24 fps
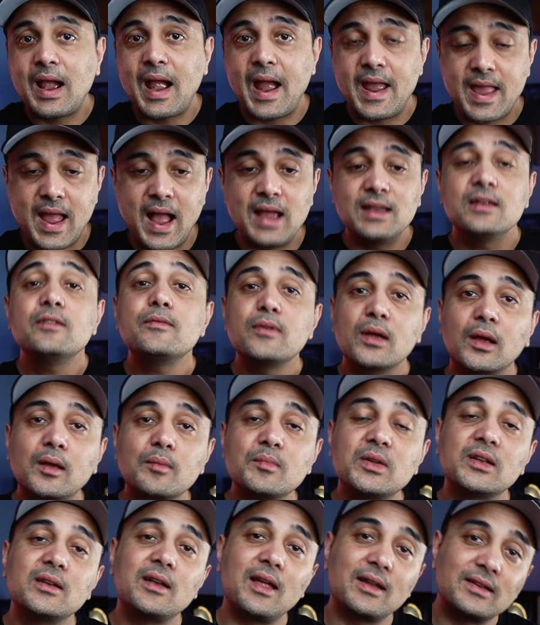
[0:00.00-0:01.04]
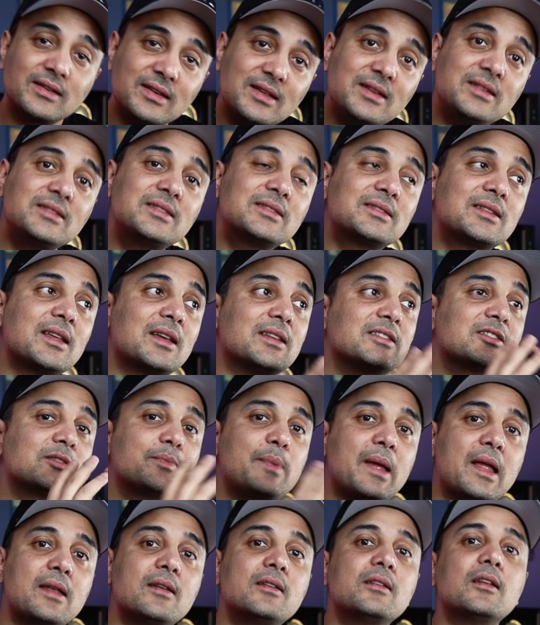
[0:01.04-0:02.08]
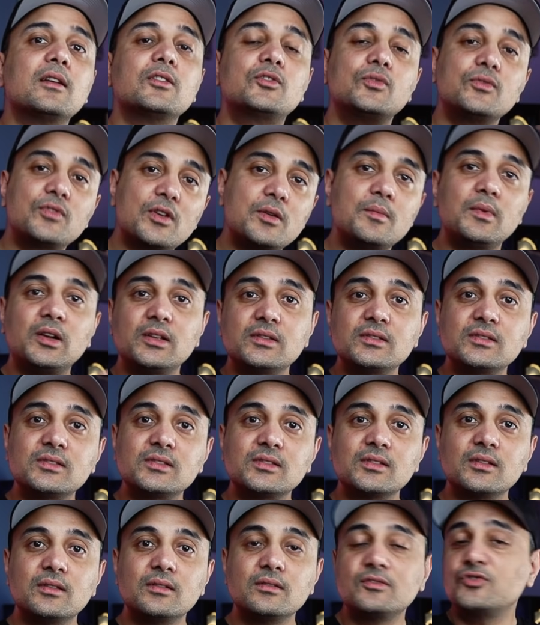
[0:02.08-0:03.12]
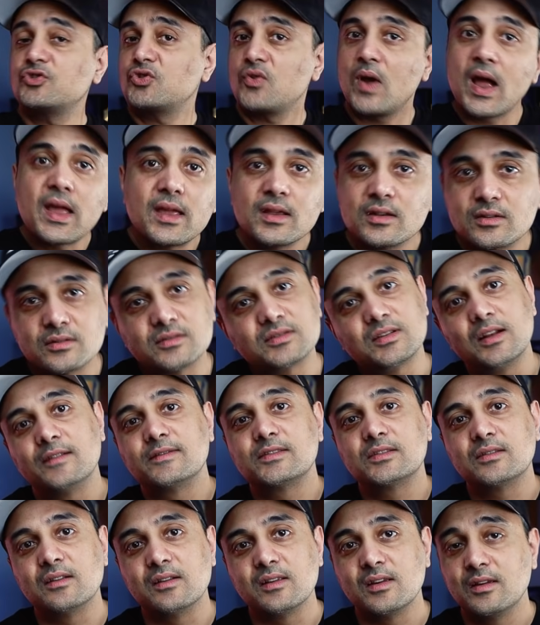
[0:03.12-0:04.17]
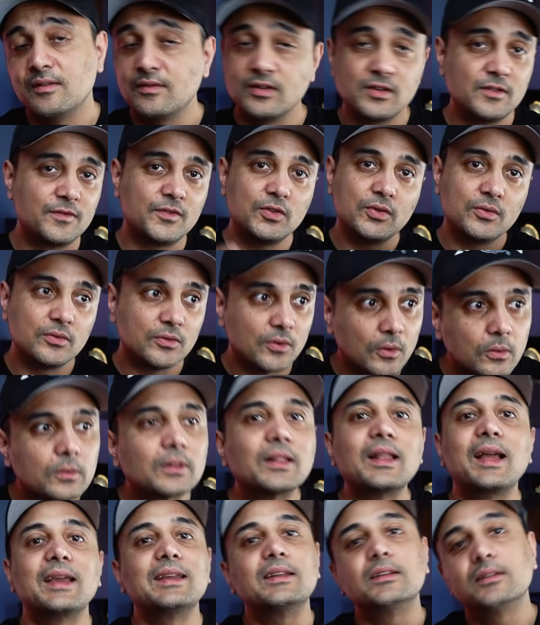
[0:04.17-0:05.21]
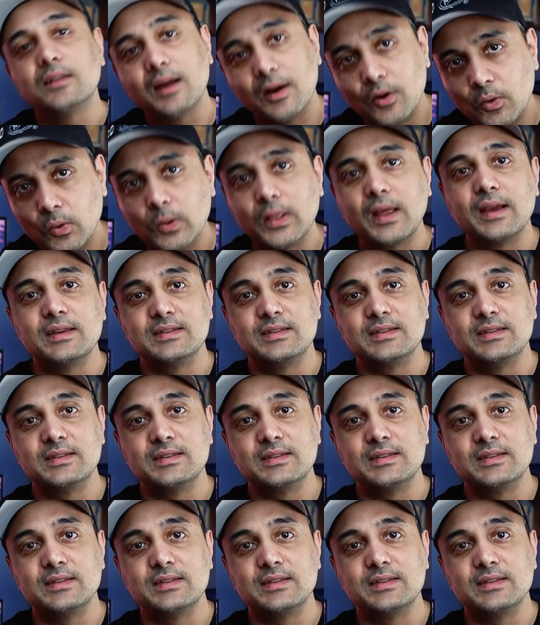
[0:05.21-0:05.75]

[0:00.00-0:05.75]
I highly recommend at least spend 2-3 months trying to self-study, even if you don't like that whole